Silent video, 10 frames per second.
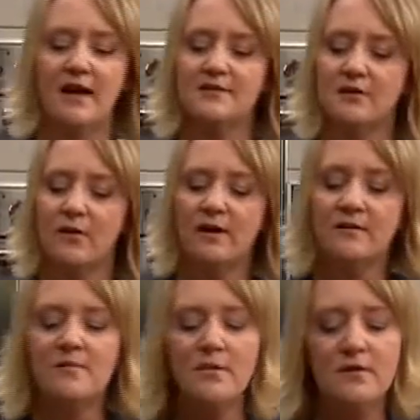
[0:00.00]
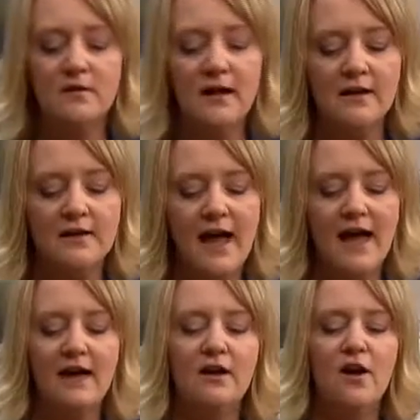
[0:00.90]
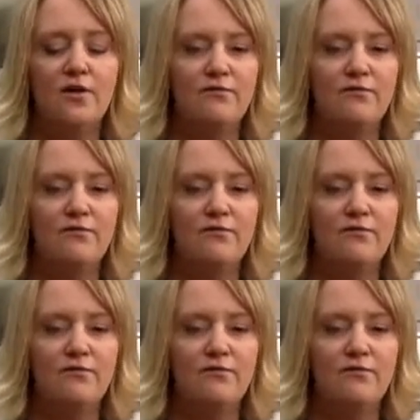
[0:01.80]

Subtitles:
Okay, so in the bowl, I'm going to add